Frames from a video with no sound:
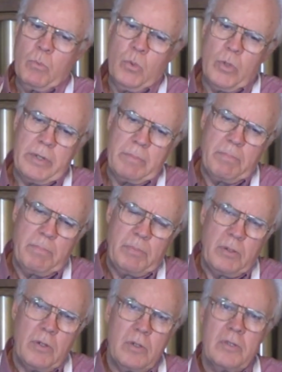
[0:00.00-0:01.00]
would
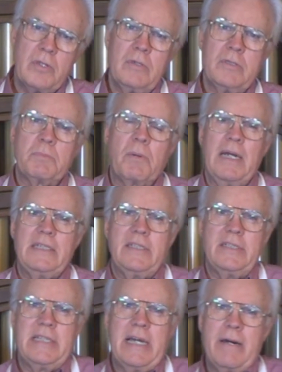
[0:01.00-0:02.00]
pull those
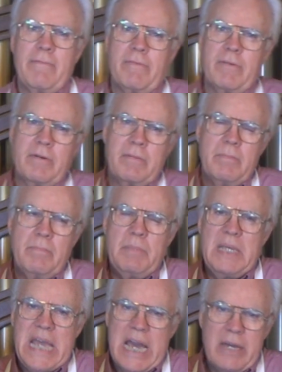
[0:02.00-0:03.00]
prices down for
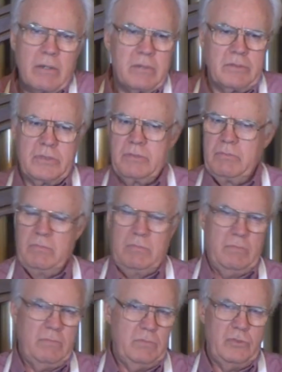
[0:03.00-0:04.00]
pianos
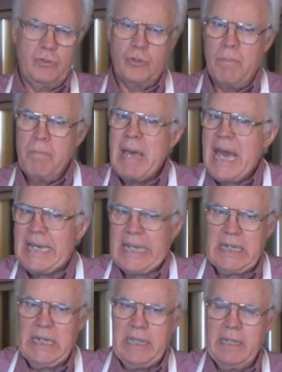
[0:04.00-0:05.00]

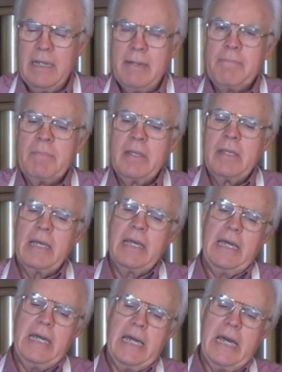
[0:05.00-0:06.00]
dramatically.
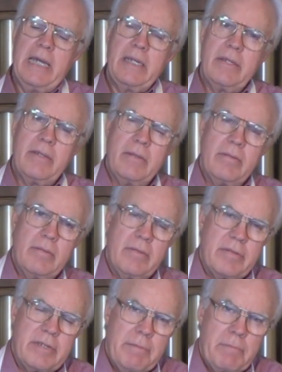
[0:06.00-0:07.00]
And
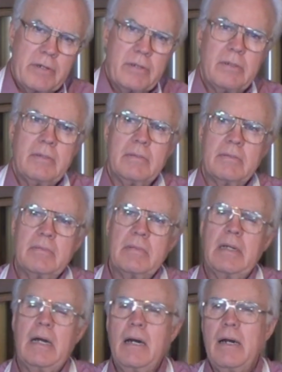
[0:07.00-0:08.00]
the typical
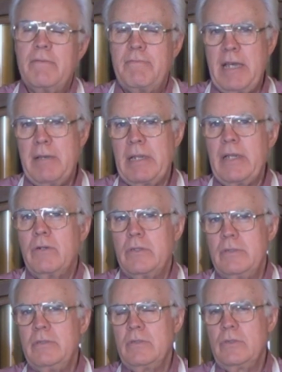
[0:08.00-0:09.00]
family could